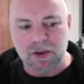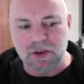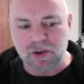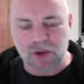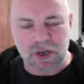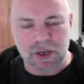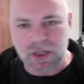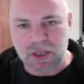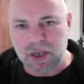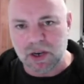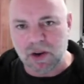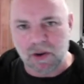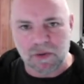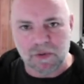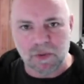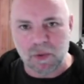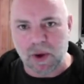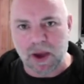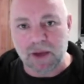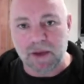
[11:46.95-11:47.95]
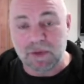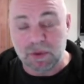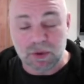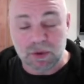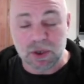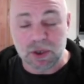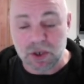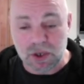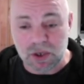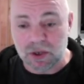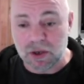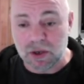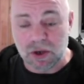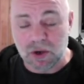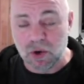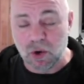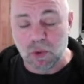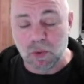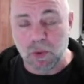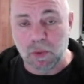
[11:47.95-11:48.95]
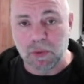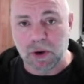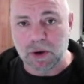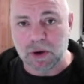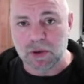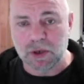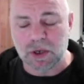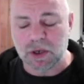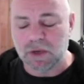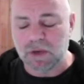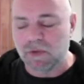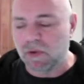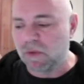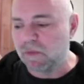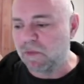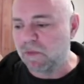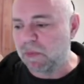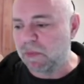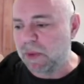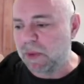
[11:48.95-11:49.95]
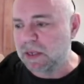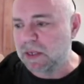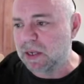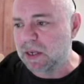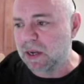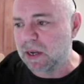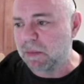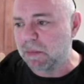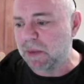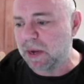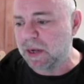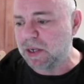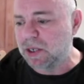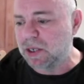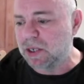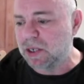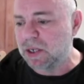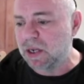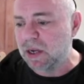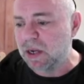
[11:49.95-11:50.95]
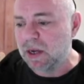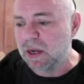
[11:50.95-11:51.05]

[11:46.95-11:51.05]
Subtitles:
tracing off and what have you, which is a normal process for penciling pages,